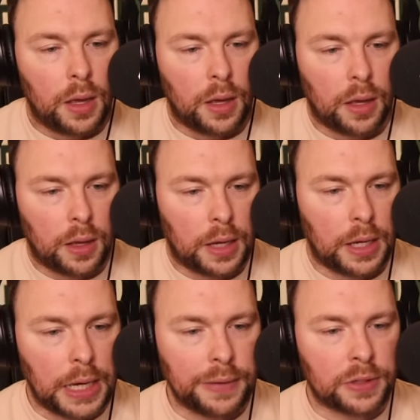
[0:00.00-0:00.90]

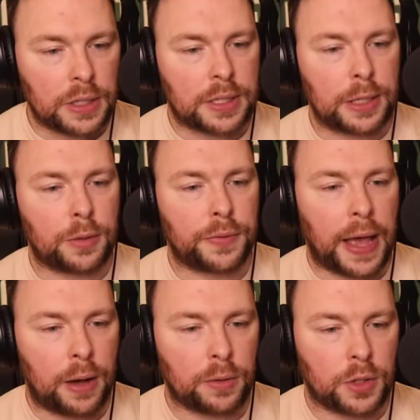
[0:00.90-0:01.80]
It evens itself
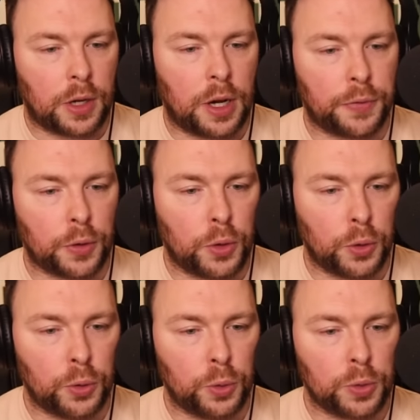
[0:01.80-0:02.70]
out after
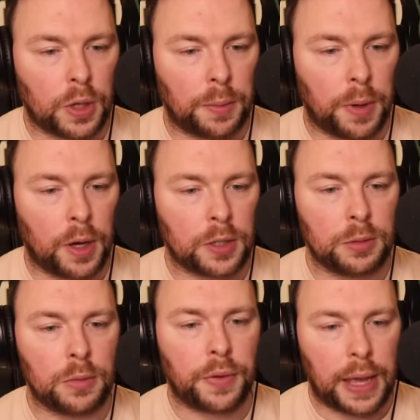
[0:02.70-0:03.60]
calls
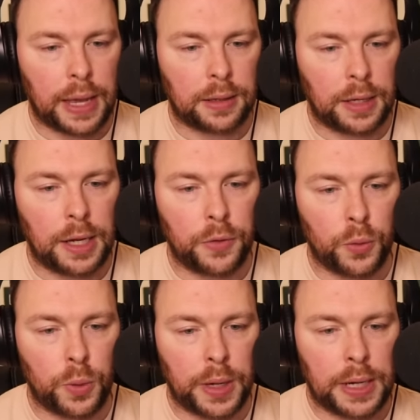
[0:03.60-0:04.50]
Arsenal have had. Either
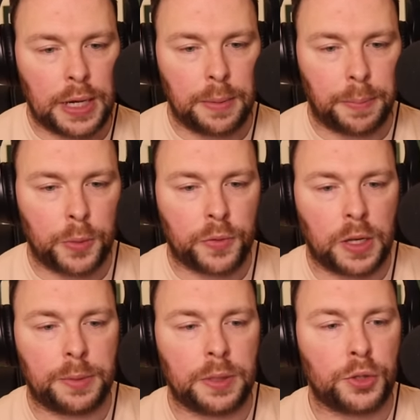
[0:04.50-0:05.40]
way, both
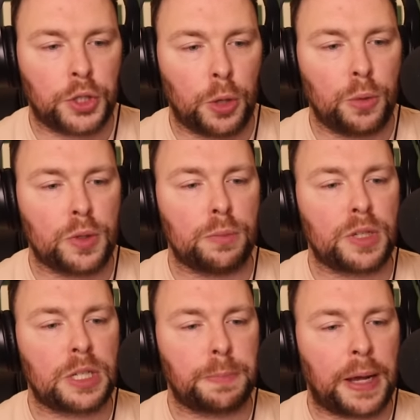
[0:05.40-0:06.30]
clubs have shown some
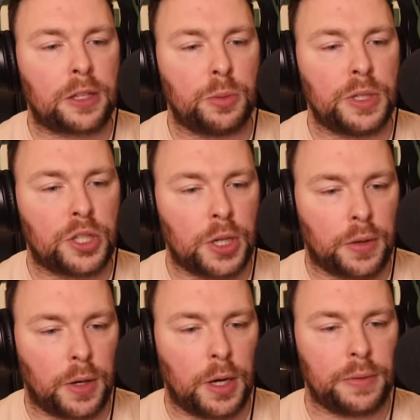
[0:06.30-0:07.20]
respect to each
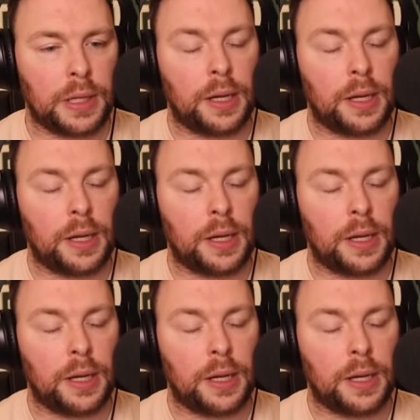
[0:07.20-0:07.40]
other over the